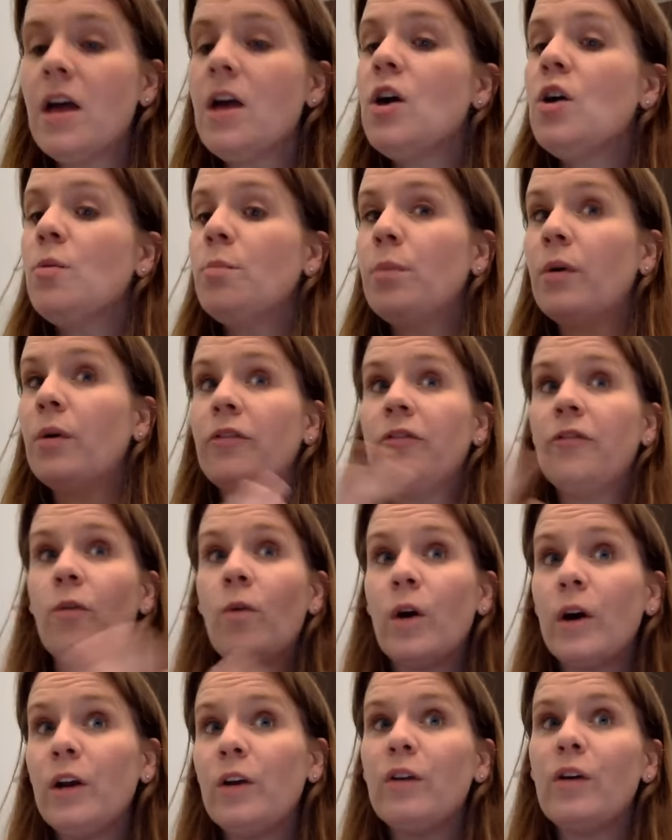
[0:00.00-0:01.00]

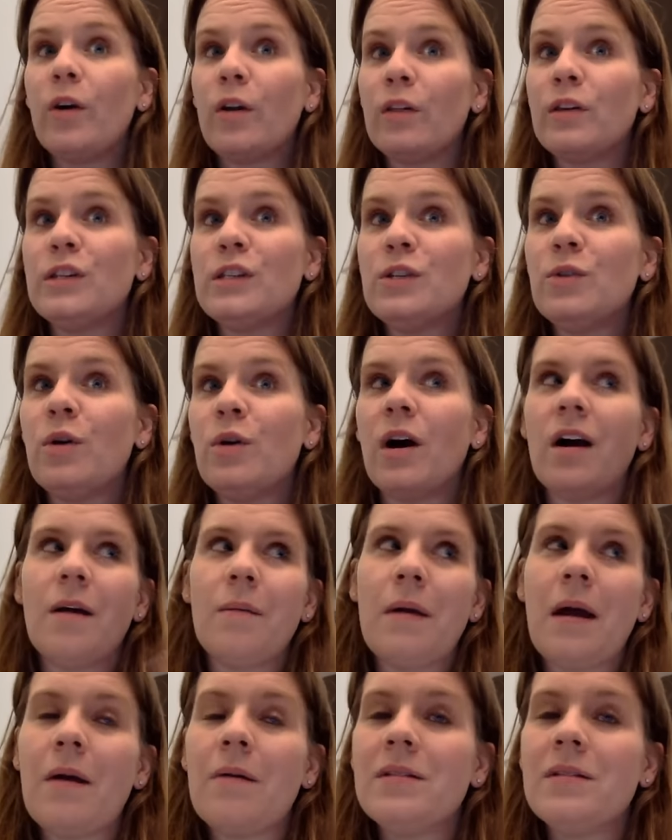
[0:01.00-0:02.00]
before you go to the store?
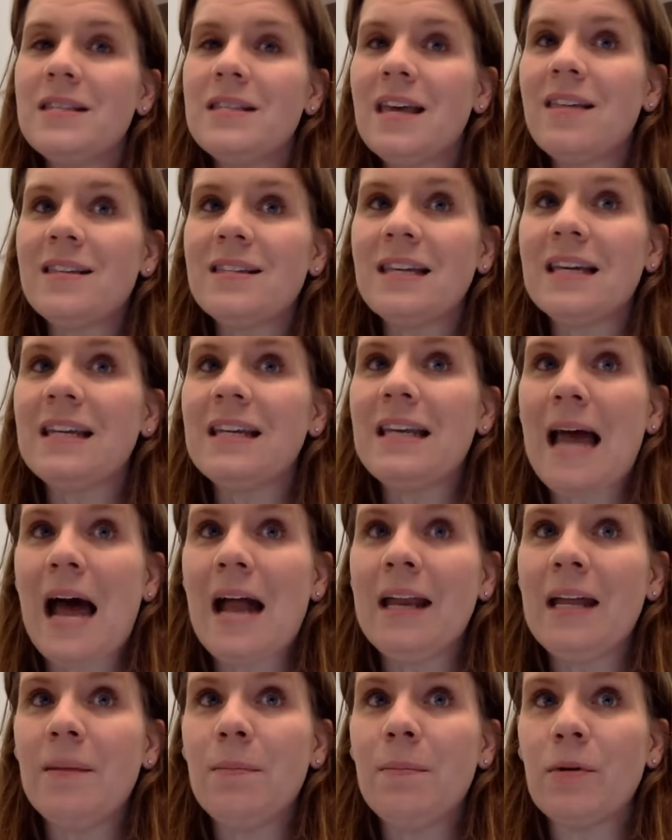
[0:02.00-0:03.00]
I would say that's like
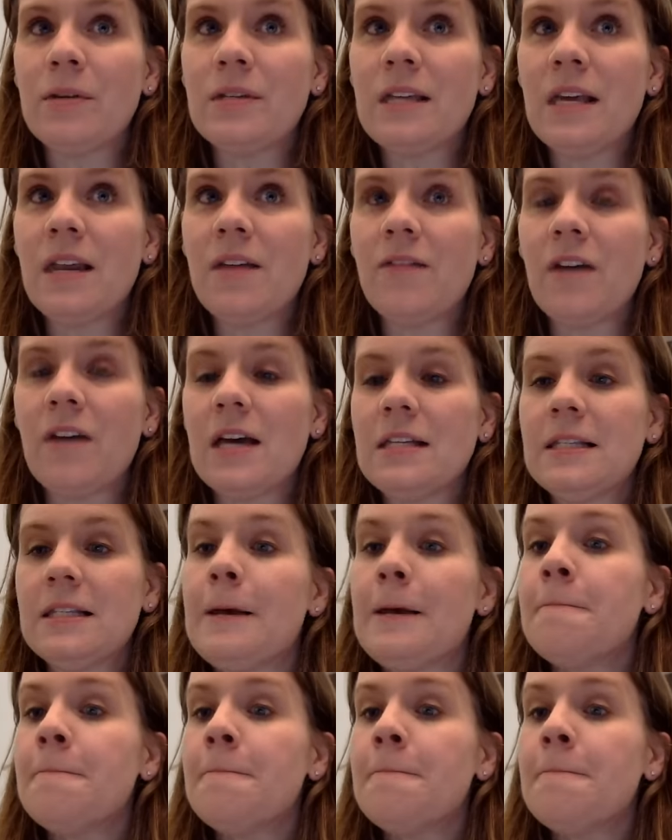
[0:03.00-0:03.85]
90% of us.